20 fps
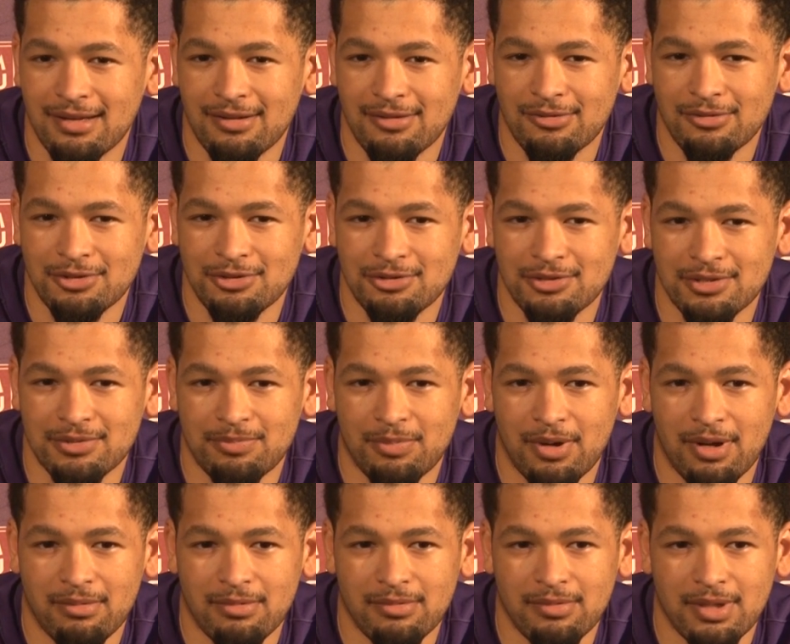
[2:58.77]
which was
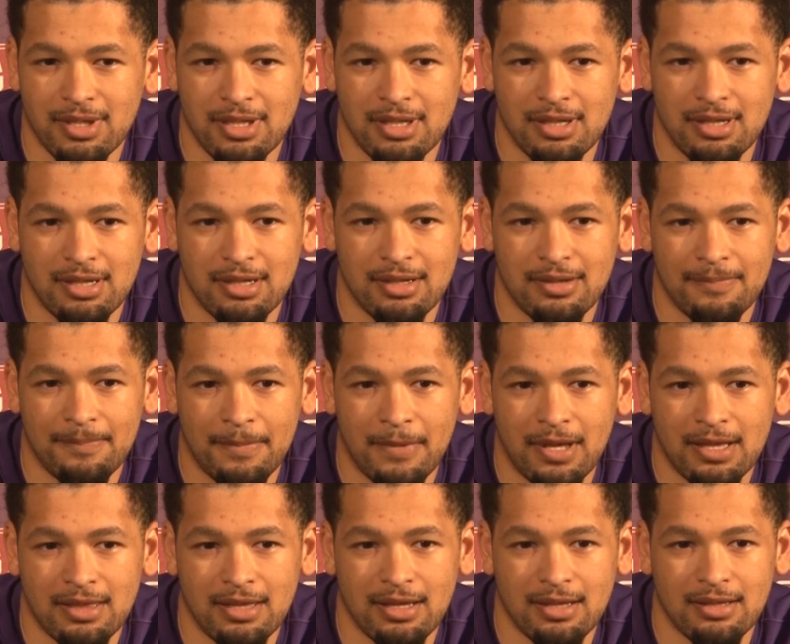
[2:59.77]
probably,
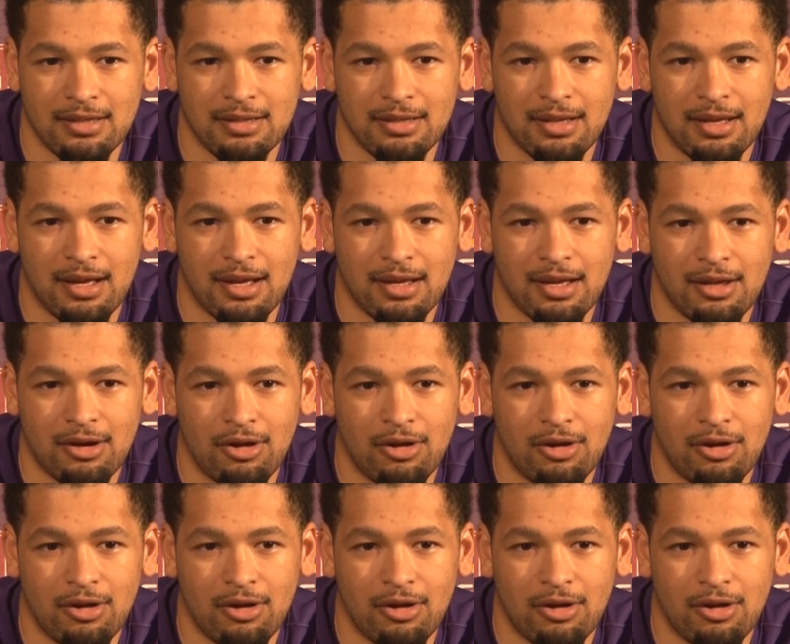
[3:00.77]
I think I got